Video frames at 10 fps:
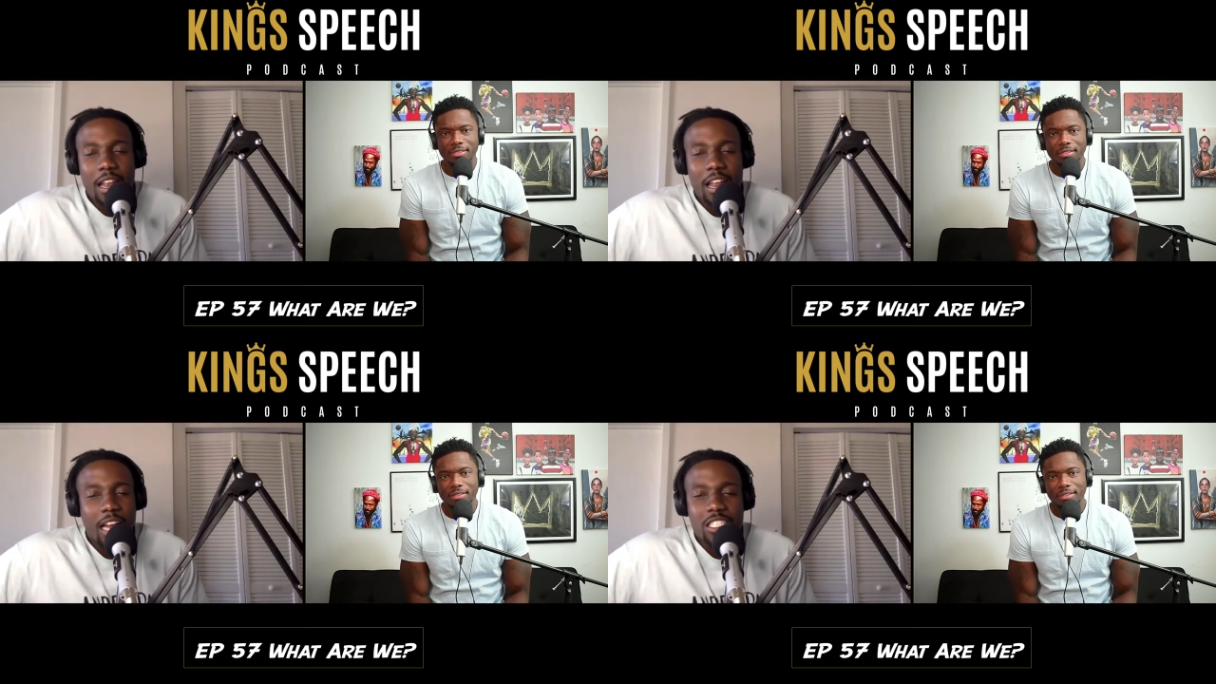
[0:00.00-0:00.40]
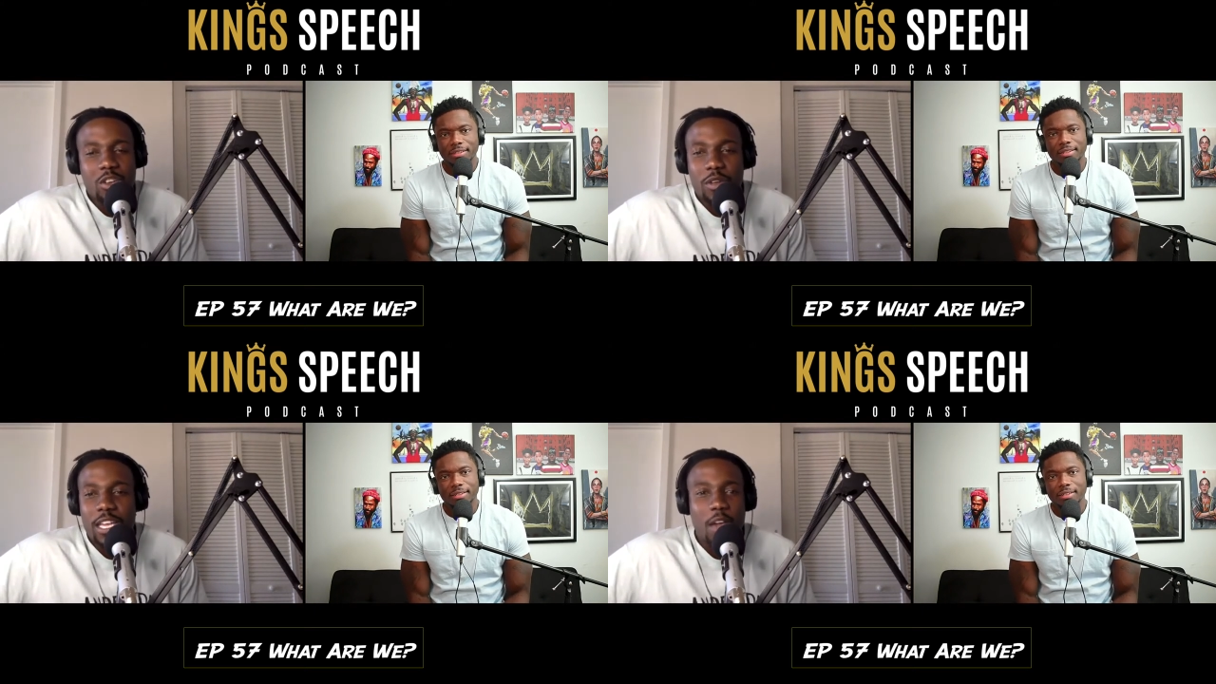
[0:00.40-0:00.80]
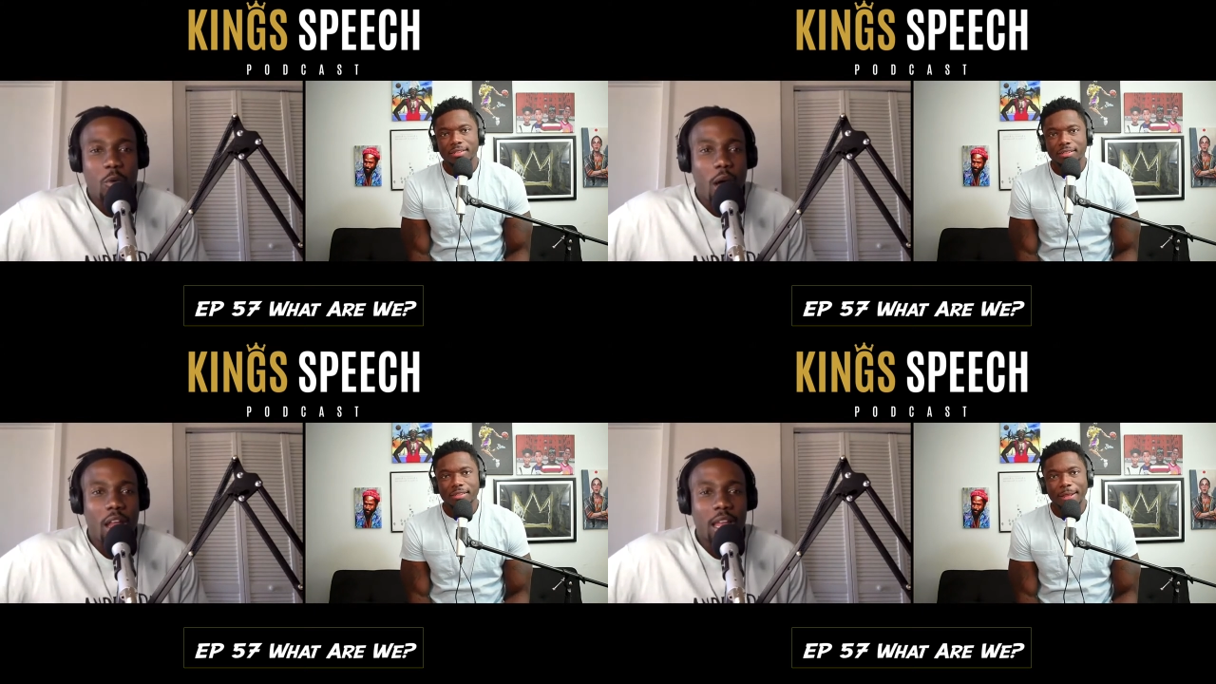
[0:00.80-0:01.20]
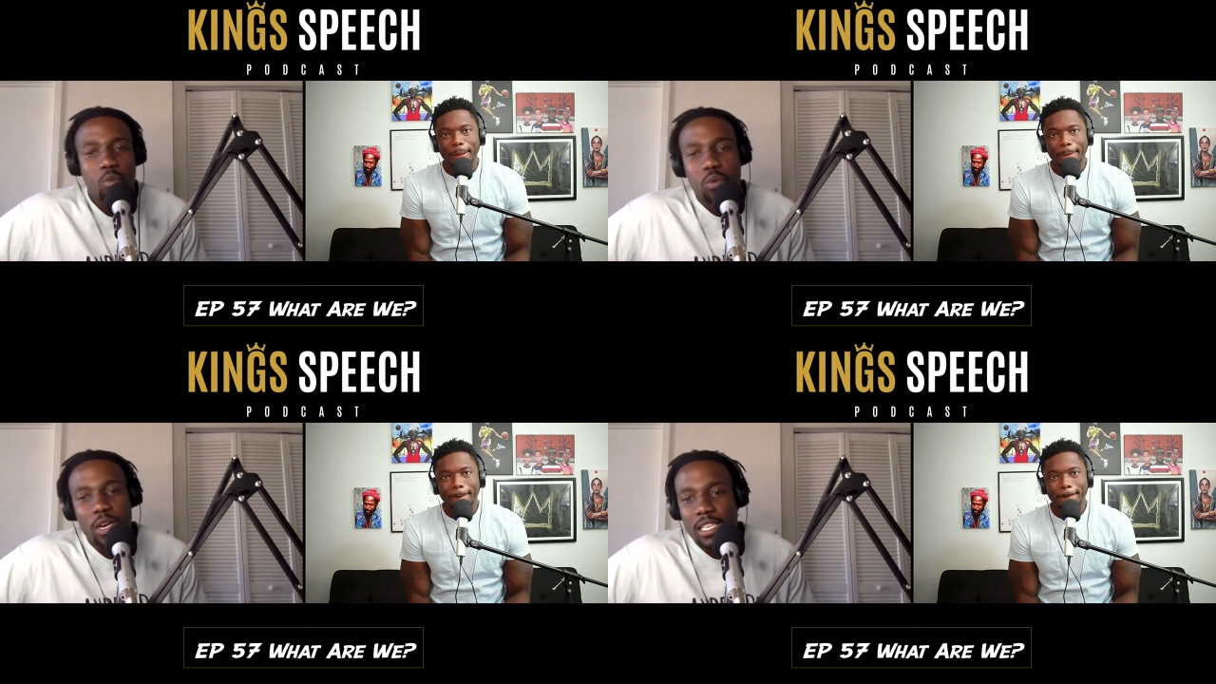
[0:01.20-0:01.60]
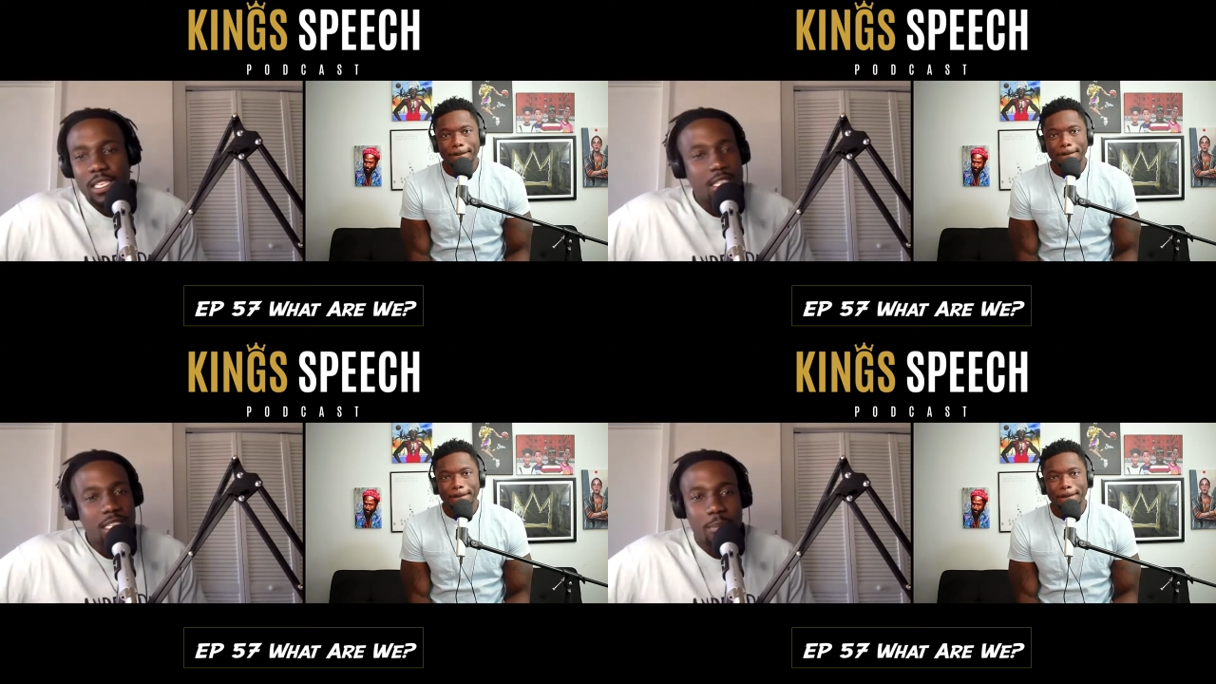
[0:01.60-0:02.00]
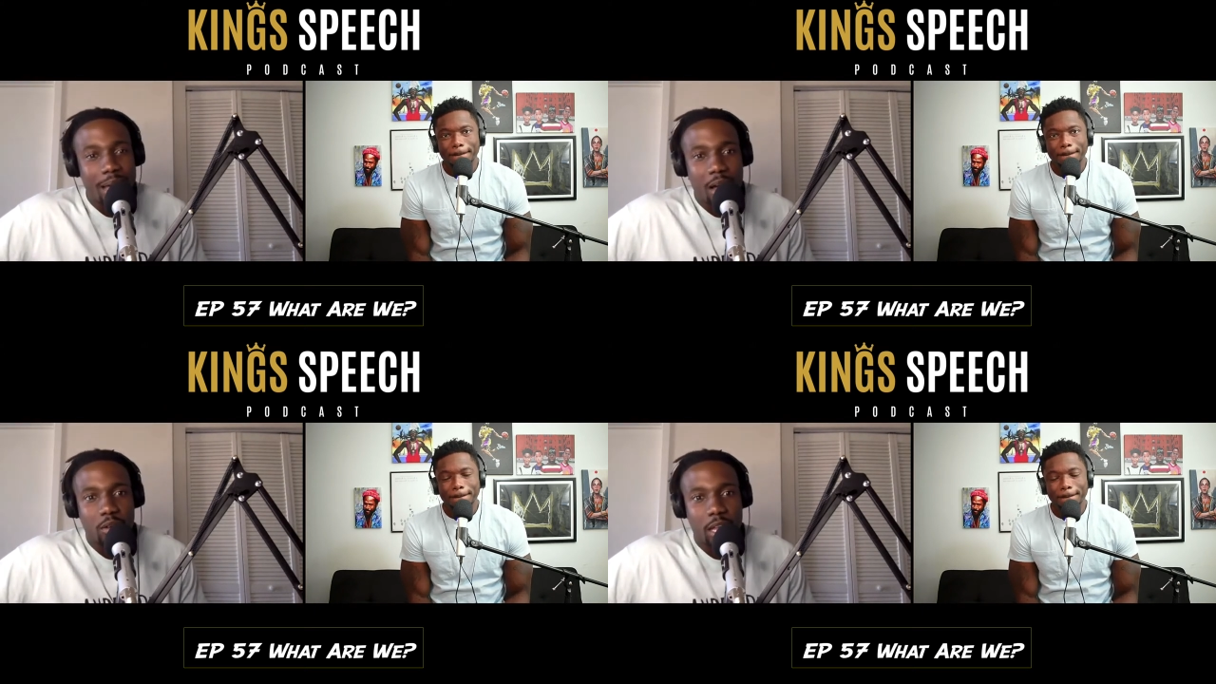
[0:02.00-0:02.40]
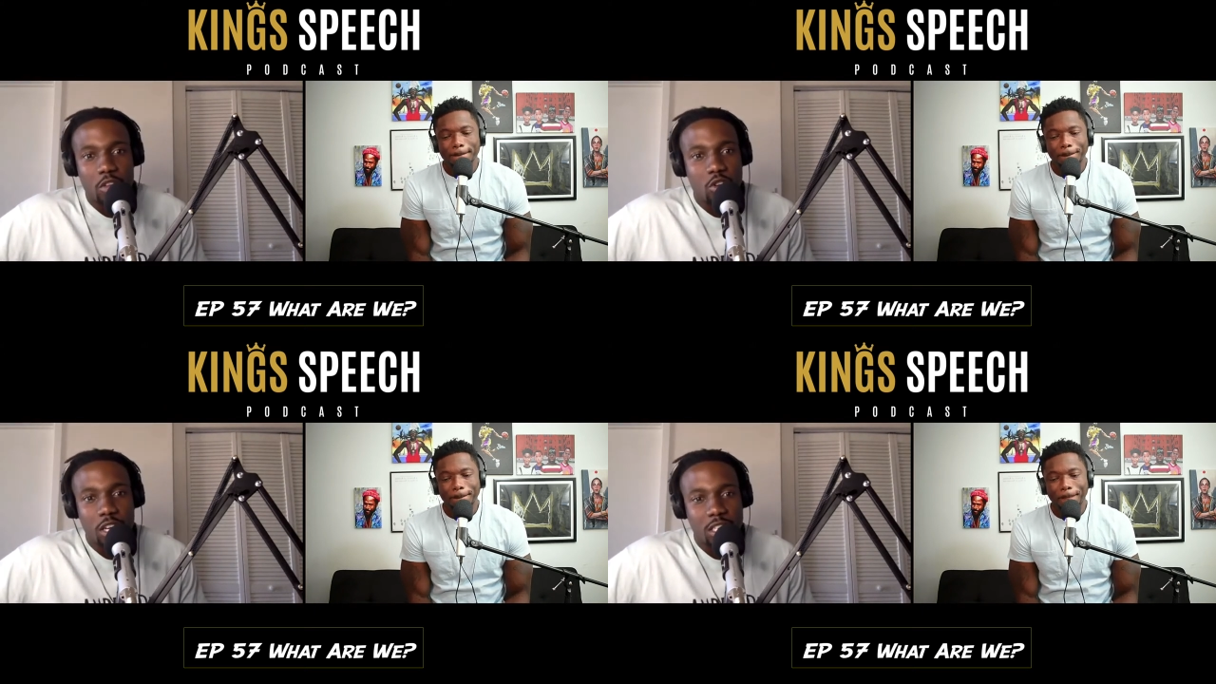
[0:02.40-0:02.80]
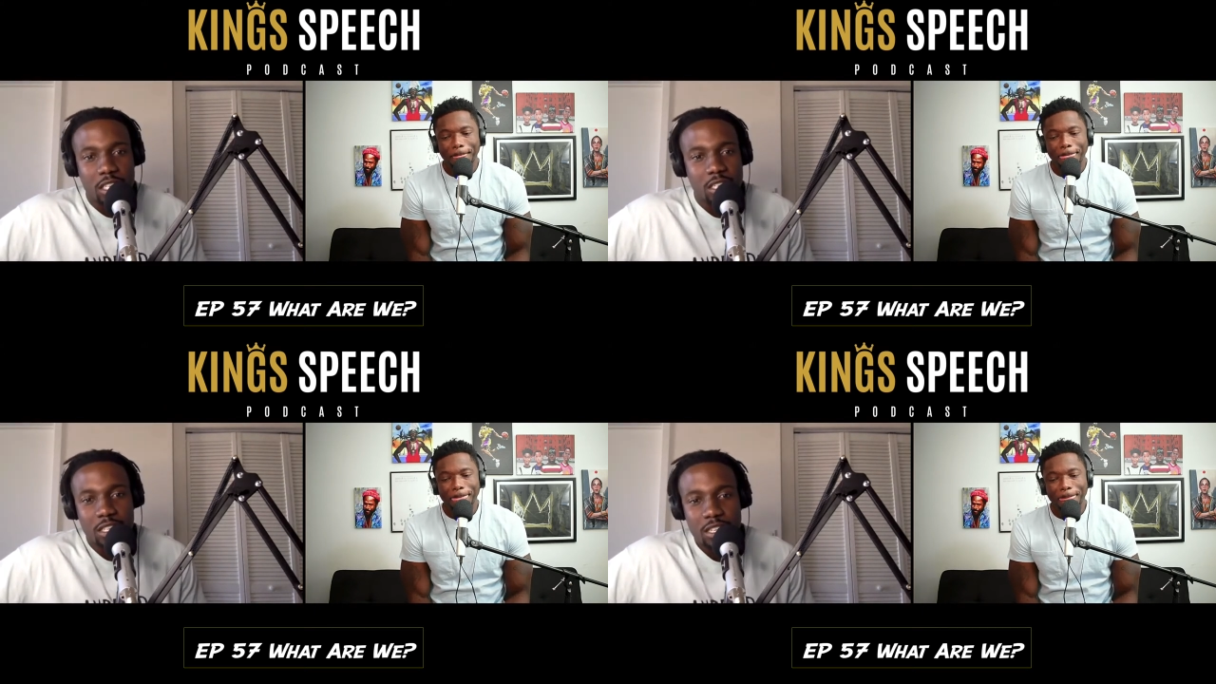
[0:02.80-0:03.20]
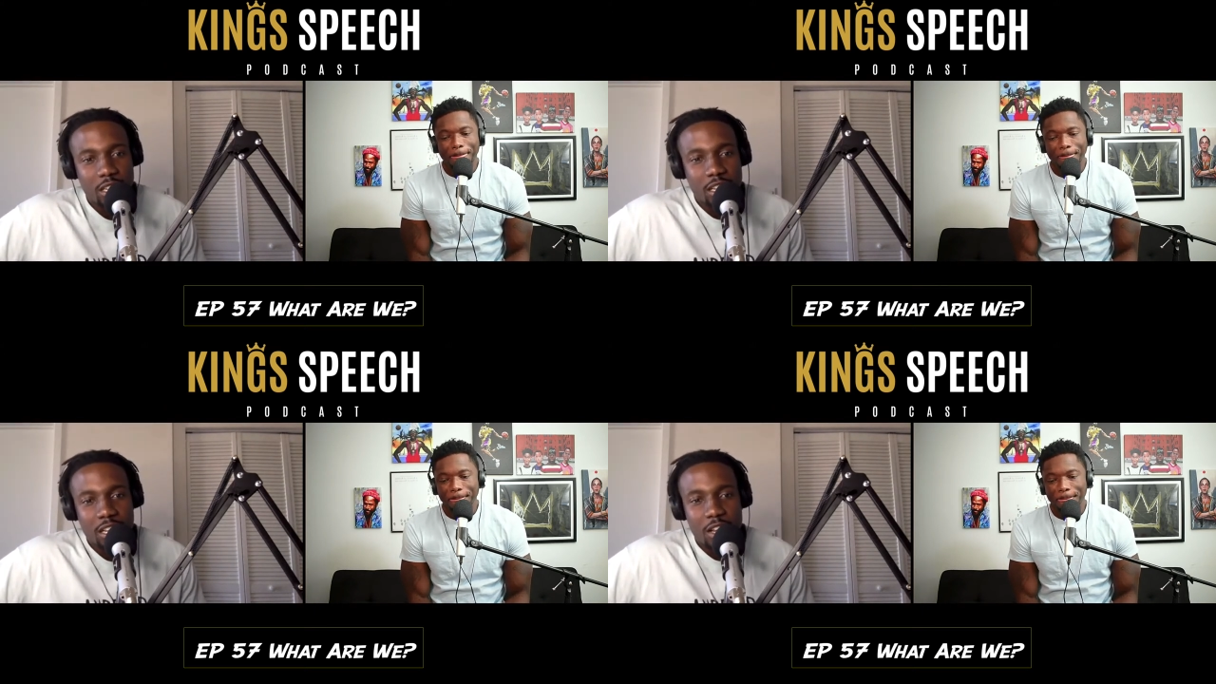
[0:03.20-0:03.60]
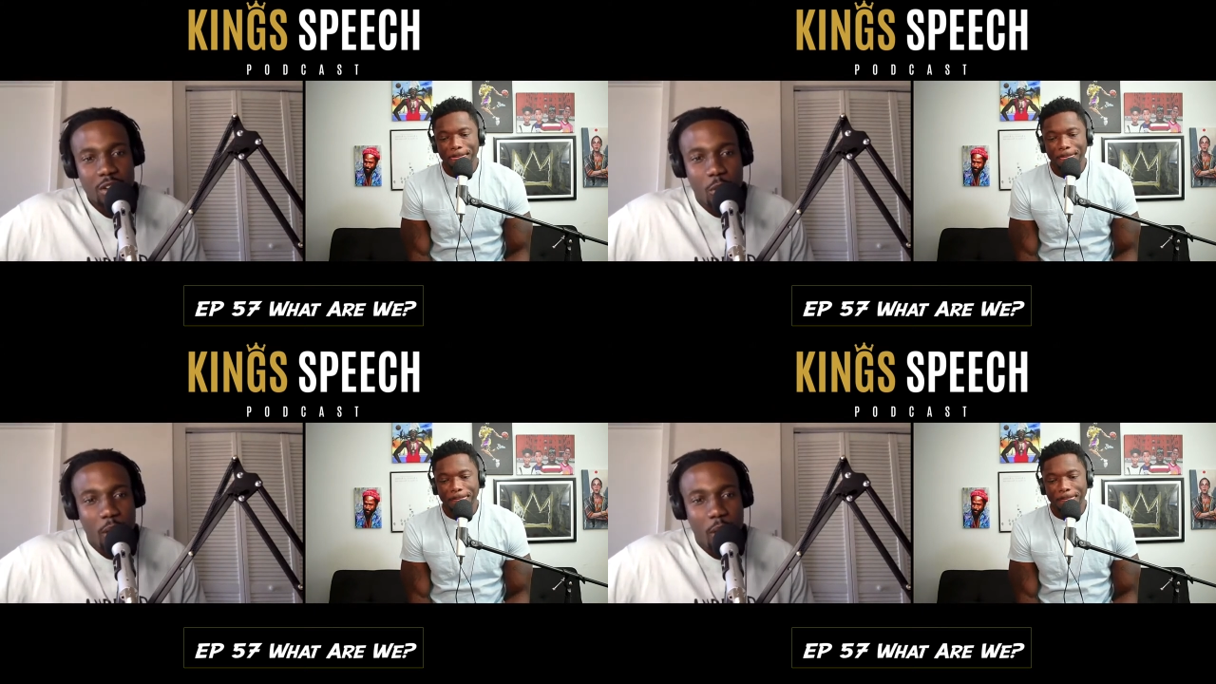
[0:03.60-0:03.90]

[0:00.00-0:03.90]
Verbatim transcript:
Speaker 1: I just don't get what is this about? Like, you couldn't just, why